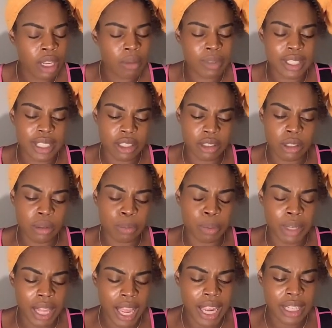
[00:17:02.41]
because you
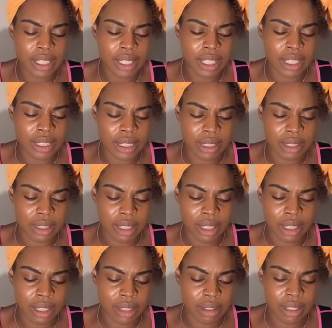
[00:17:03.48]
applied the lessons
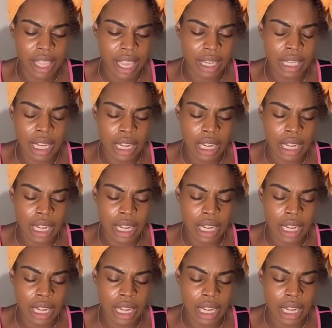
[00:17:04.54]
learned that